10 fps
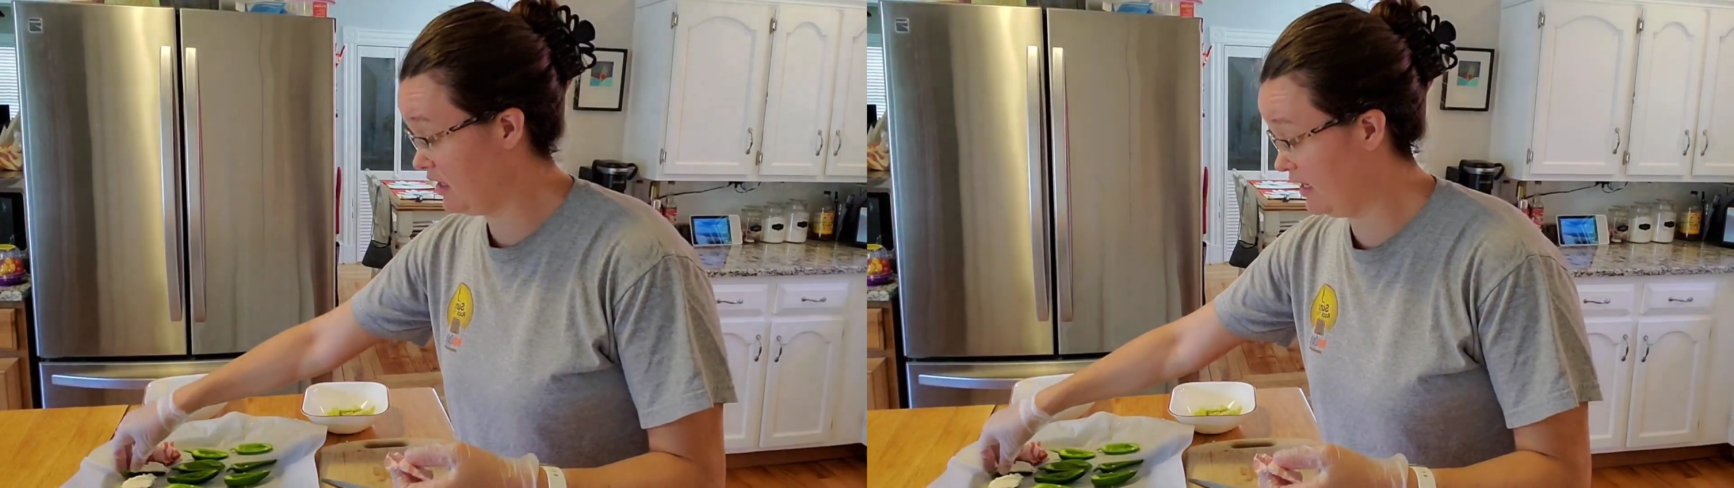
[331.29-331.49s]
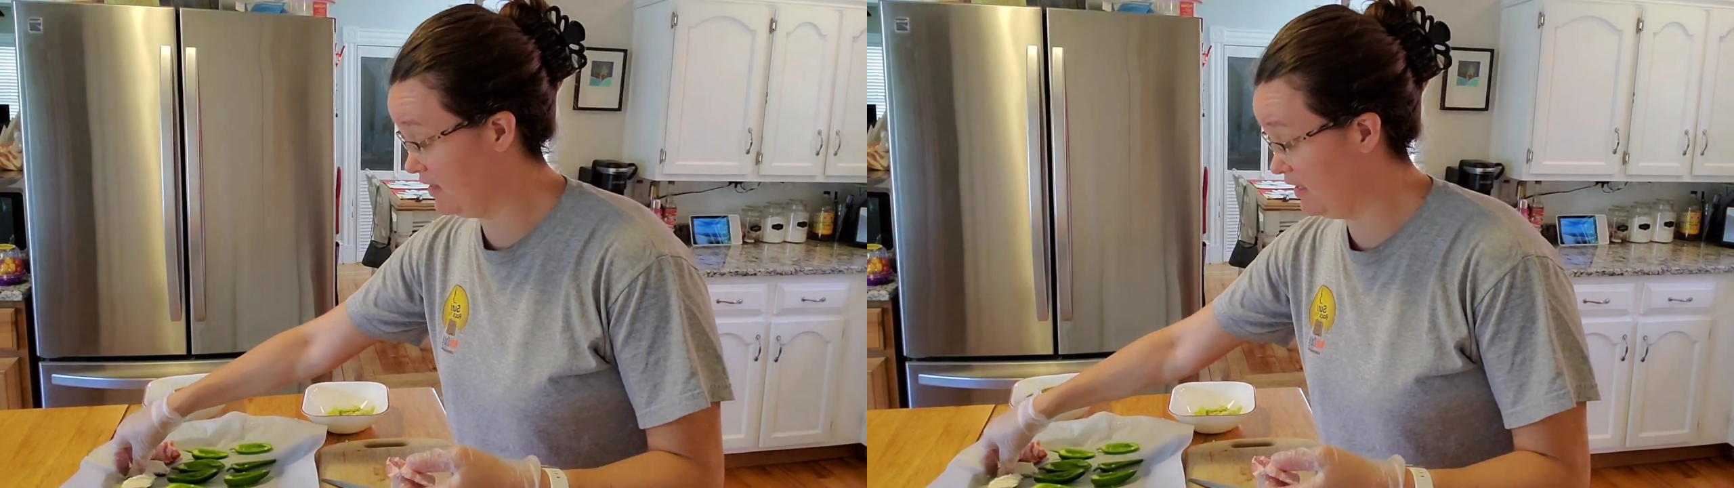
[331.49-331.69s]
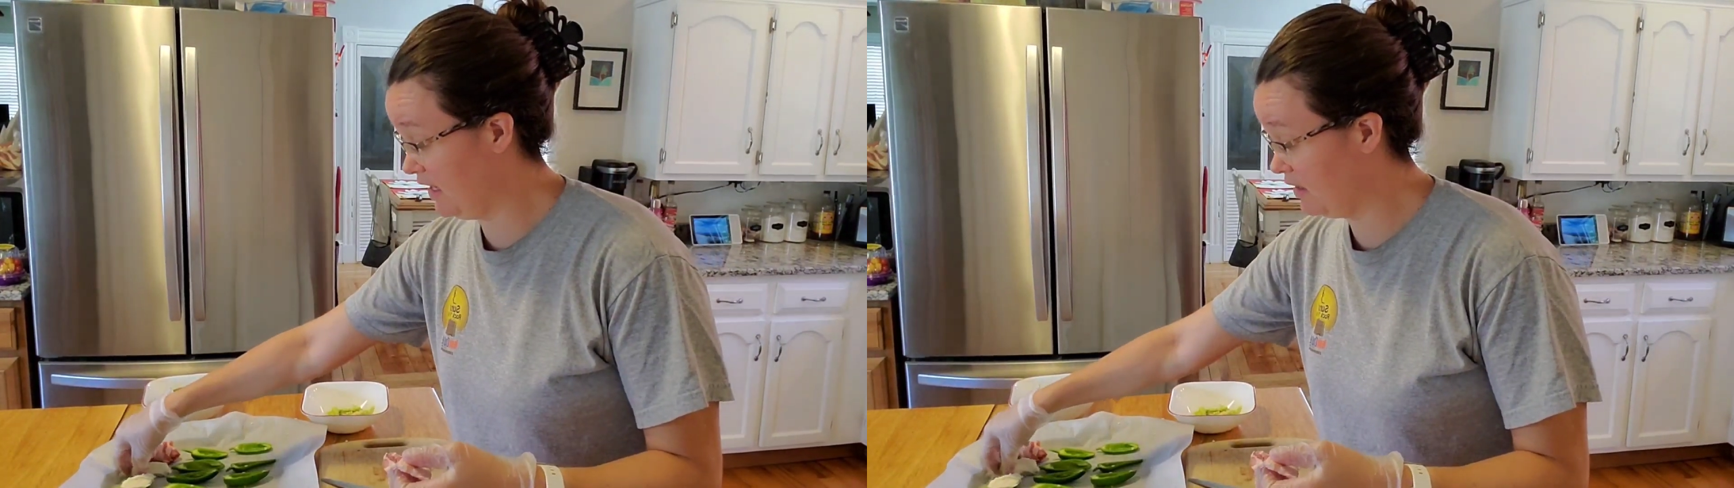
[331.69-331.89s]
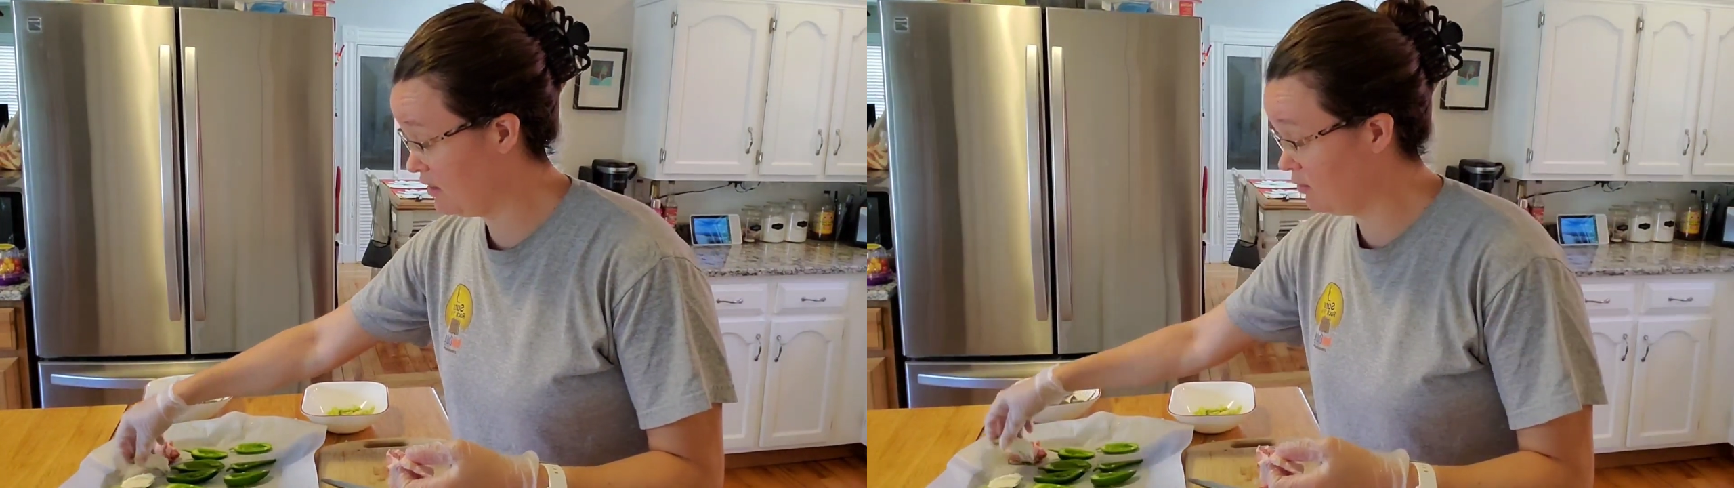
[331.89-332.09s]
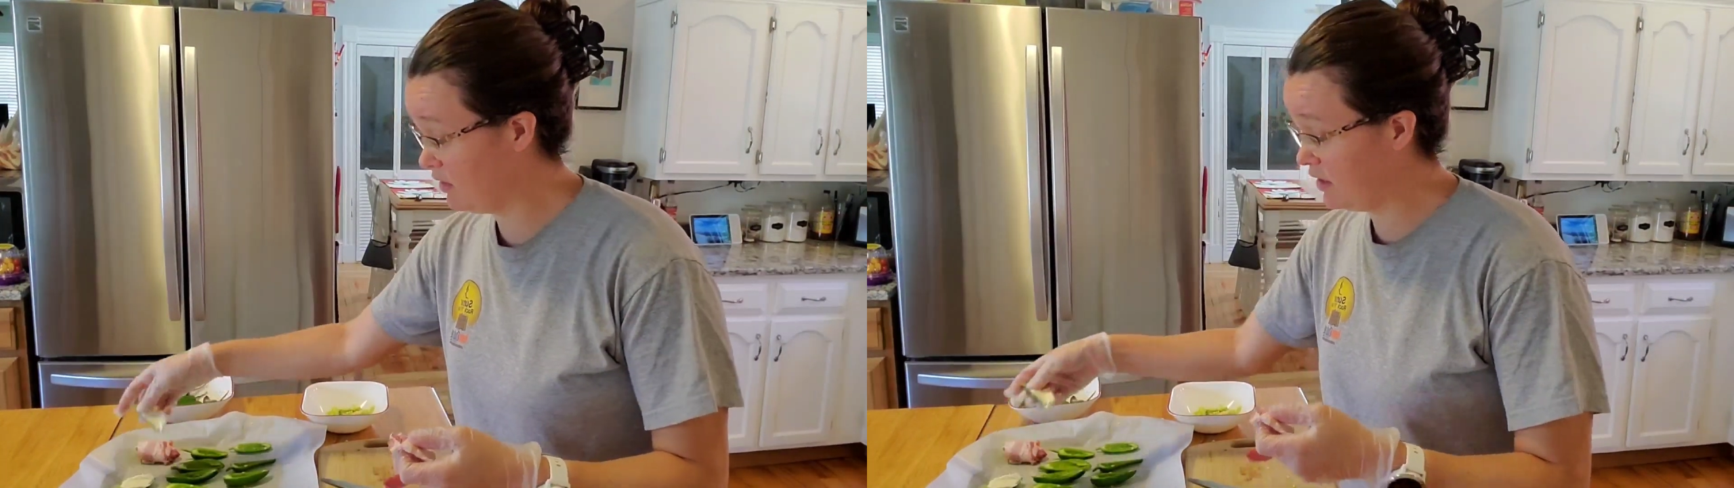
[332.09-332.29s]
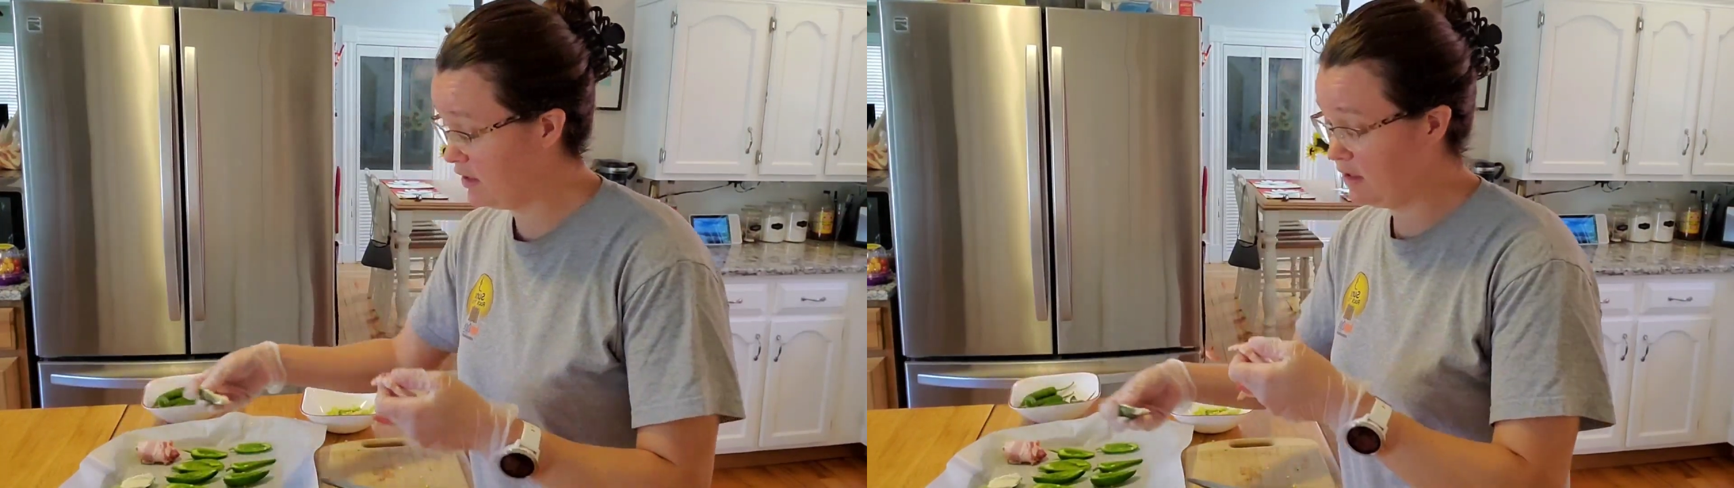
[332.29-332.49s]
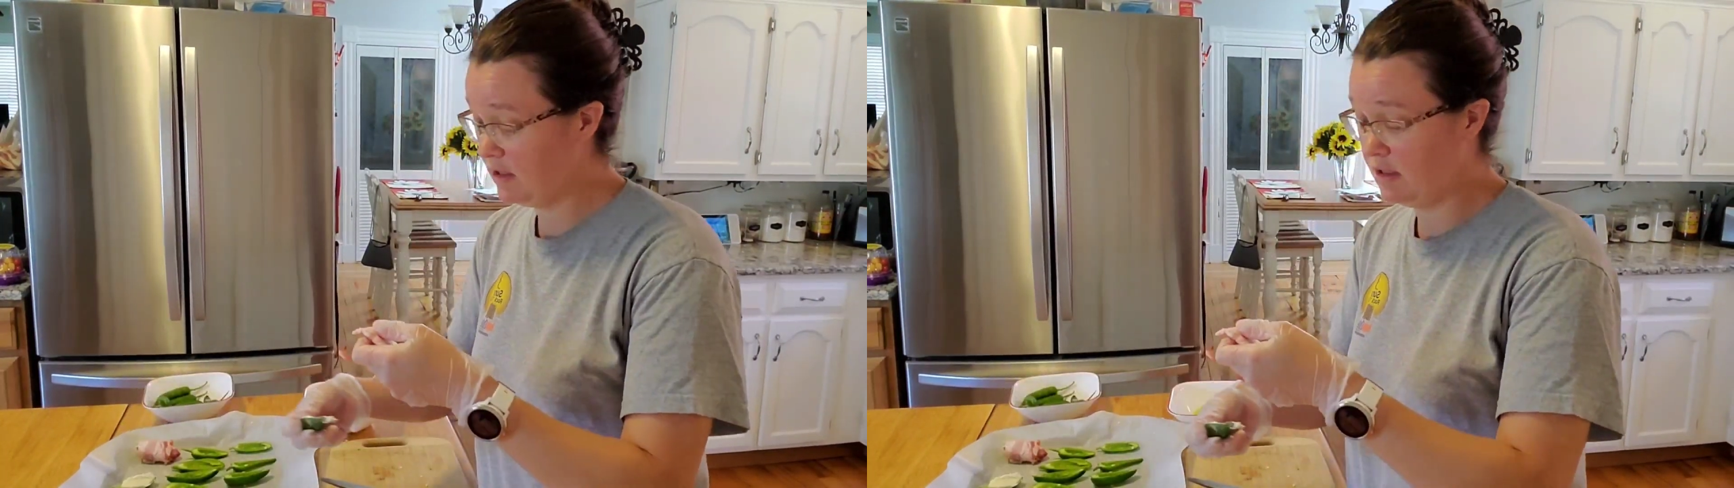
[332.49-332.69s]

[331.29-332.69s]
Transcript: take the next one,